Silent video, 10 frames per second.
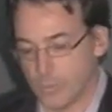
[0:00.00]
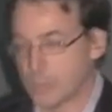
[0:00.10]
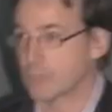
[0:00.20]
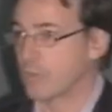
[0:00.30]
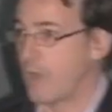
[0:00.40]

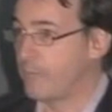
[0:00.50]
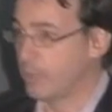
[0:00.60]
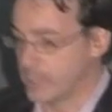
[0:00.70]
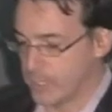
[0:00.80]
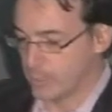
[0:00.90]
which
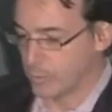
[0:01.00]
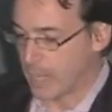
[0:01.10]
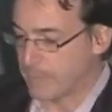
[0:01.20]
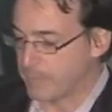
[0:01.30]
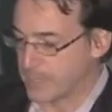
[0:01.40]
hopefully
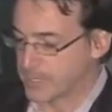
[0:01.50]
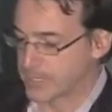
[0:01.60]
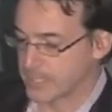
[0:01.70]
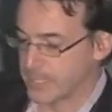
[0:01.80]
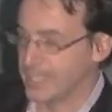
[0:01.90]
could help
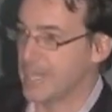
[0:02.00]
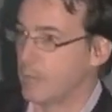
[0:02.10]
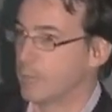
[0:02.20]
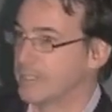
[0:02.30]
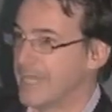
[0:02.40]
us
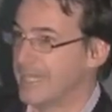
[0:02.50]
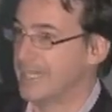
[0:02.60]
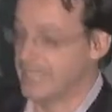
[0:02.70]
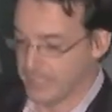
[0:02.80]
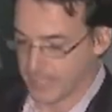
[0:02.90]
in our
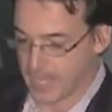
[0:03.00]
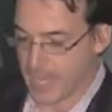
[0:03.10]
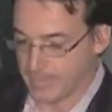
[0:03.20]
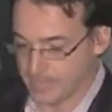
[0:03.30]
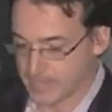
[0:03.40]
daily
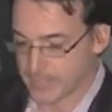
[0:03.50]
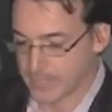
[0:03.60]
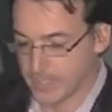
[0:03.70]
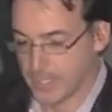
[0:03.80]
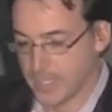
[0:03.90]
lives.